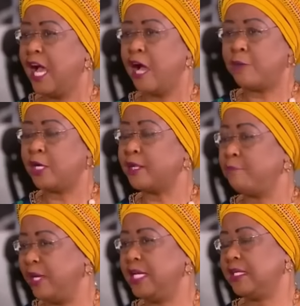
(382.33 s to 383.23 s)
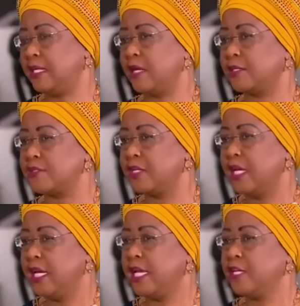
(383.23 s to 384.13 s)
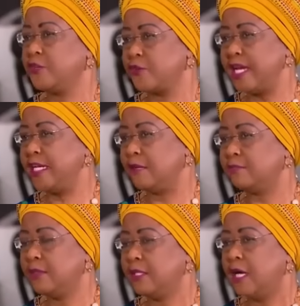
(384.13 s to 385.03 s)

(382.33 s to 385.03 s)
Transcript: about $1 billion in uranium